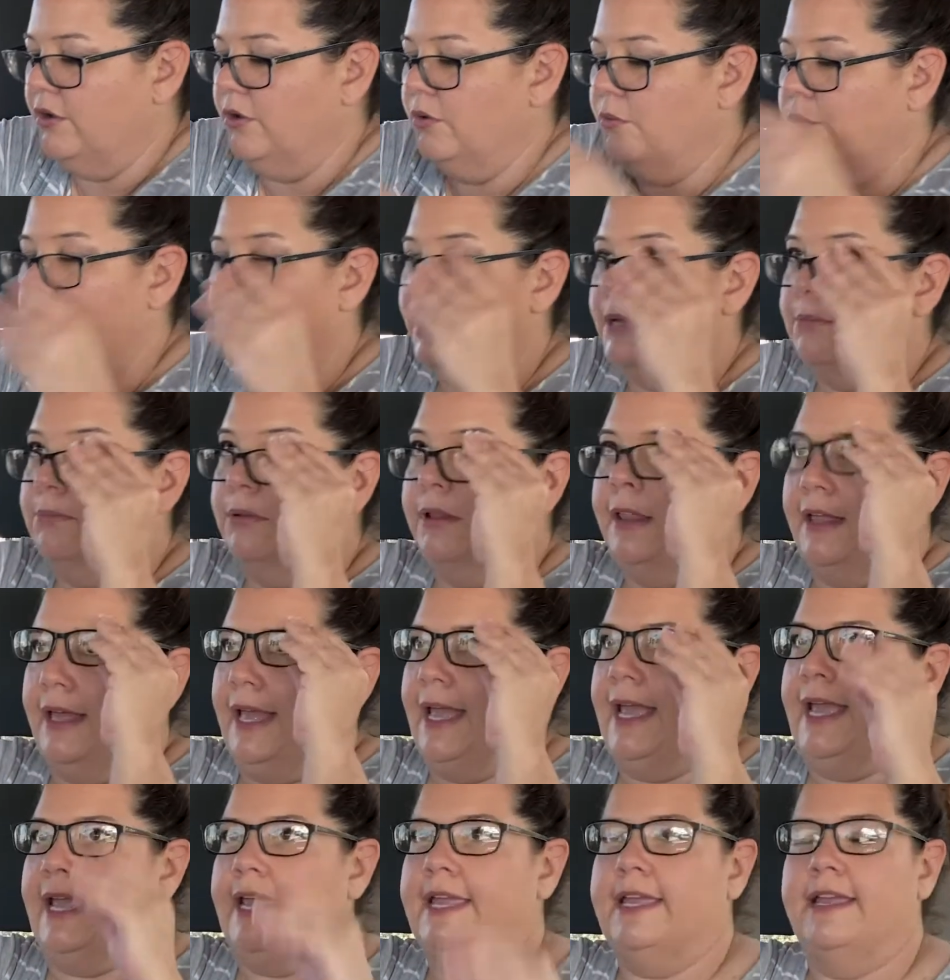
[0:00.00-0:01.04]
We
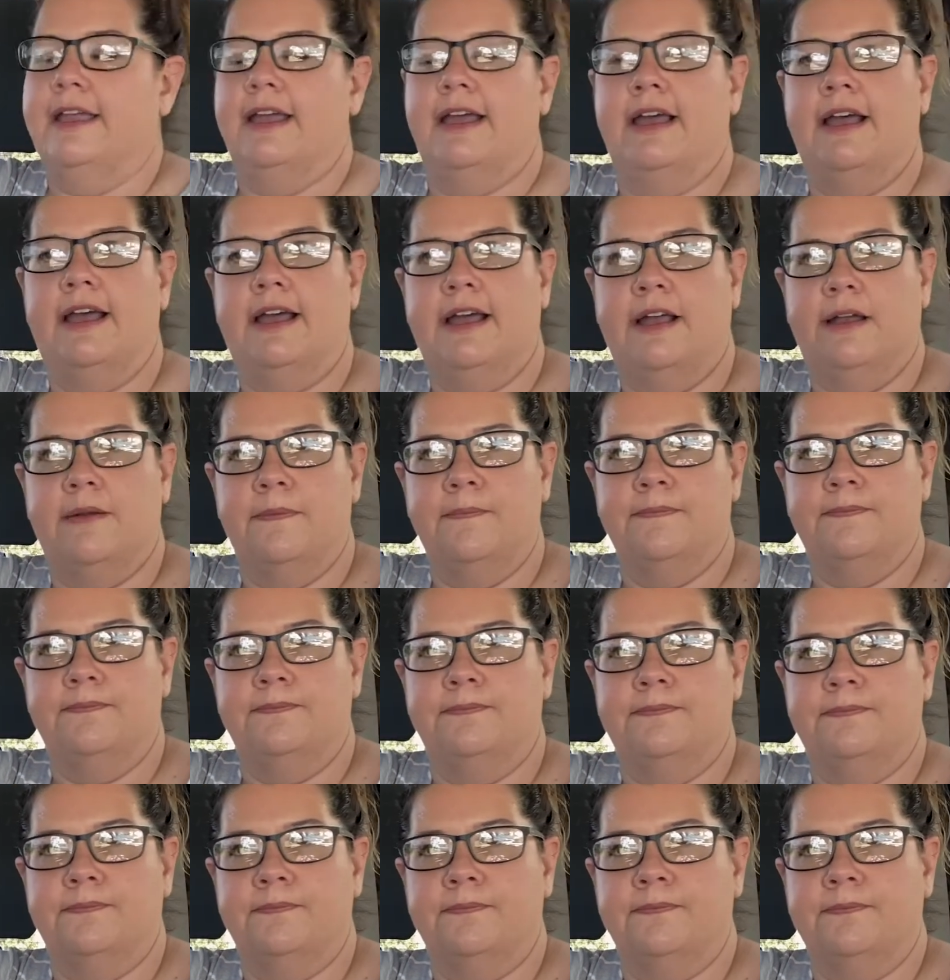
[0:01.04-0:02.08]
play
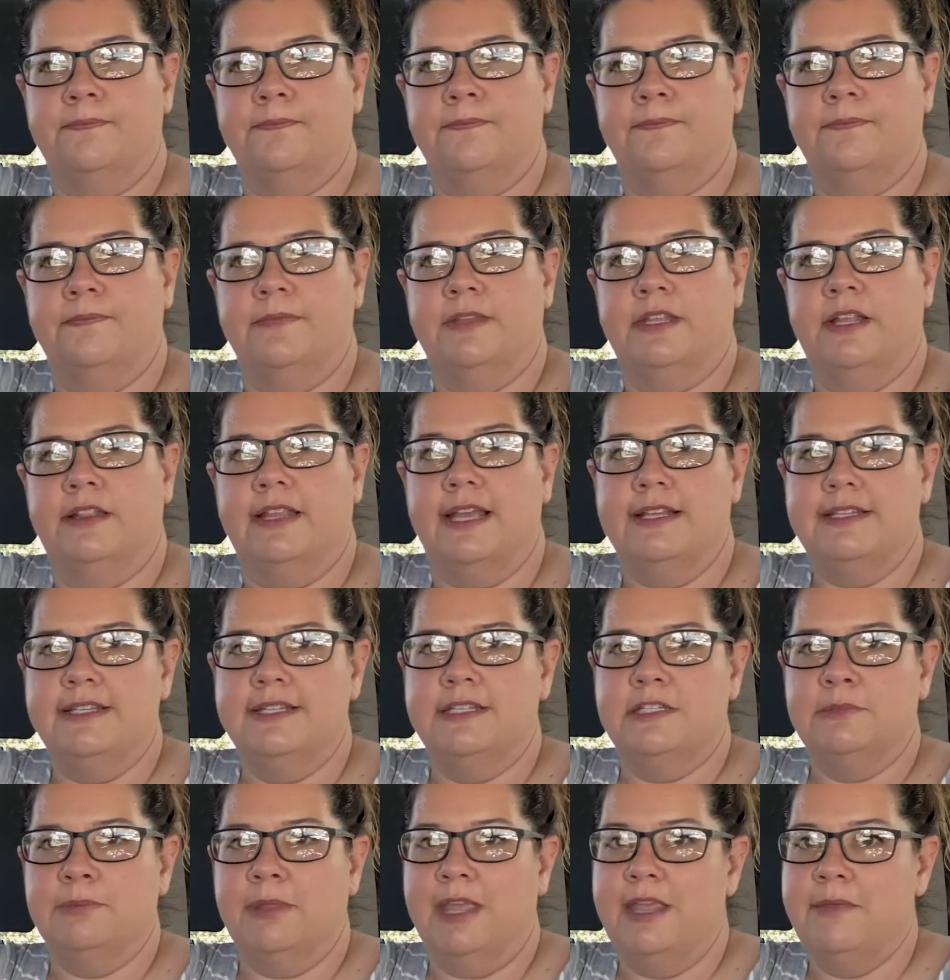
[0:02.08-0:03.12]

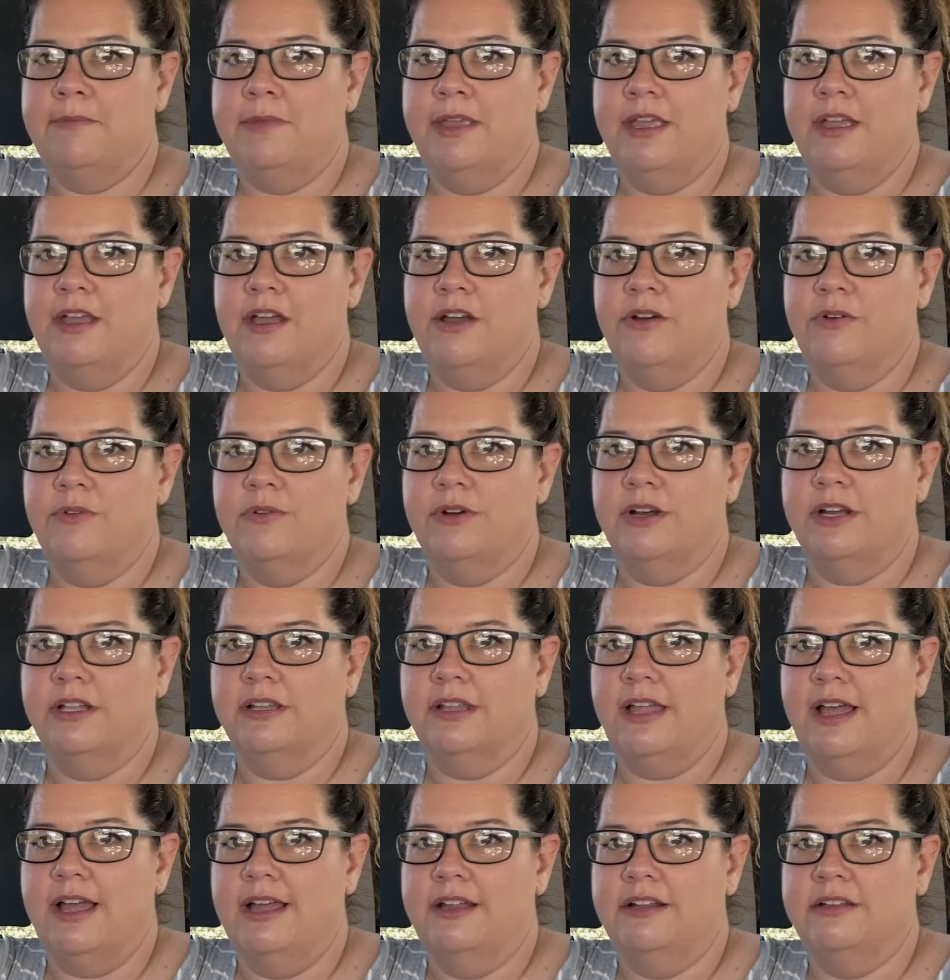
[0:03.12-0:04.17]
license plate bingo a
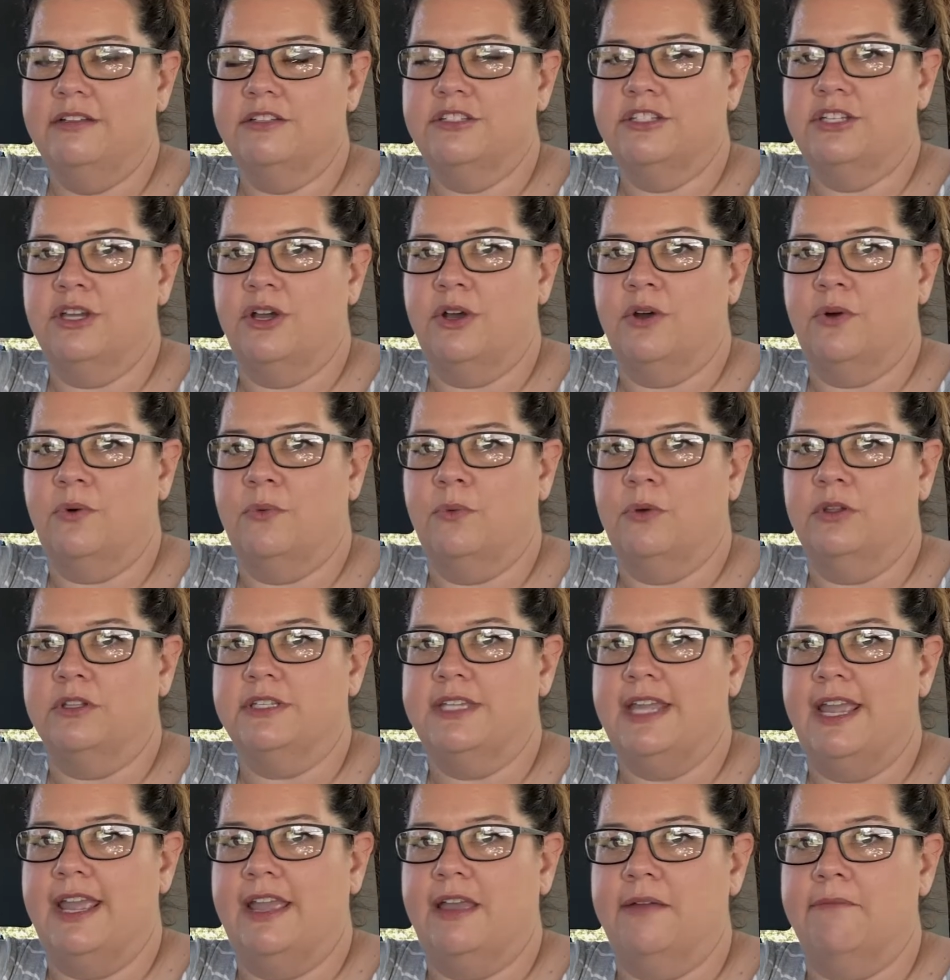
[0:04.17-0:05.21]
lot. So we'll
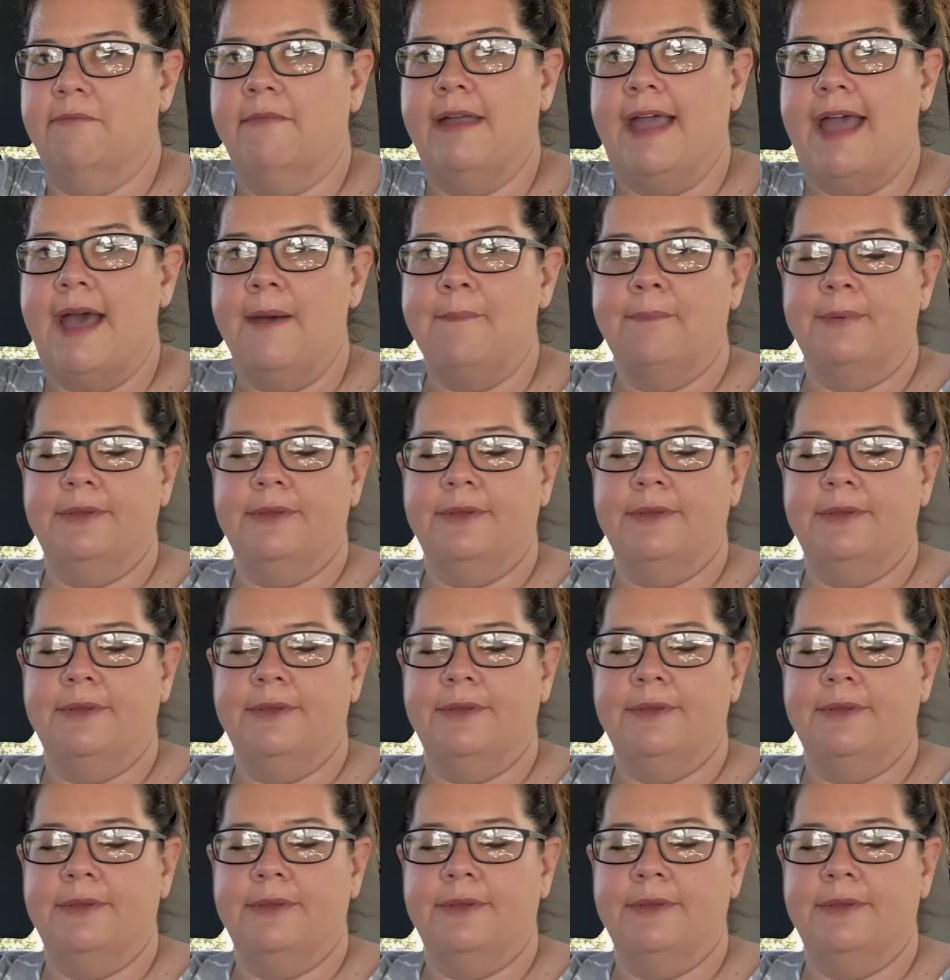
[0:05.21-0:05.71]
take a map.